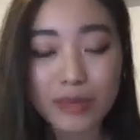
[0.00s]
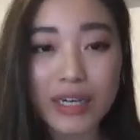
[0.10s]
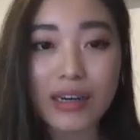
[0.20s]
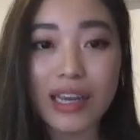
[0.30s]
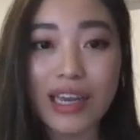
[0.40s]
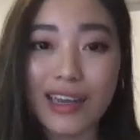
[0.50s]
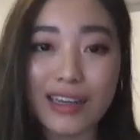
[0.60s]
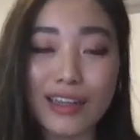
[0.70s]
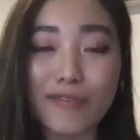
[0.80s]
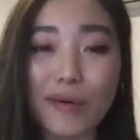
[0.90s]
We didn't hear
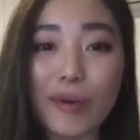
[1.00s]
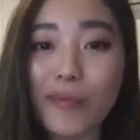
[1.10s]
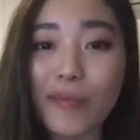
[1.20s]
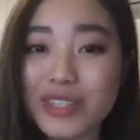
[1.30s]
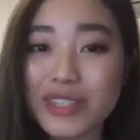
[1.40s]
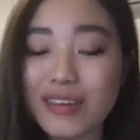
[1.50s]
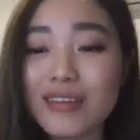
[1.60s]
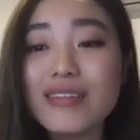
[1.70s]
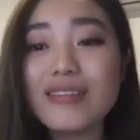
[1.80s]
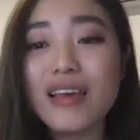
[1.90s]
anything from our
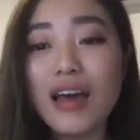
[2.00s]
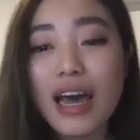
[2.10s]
bosses.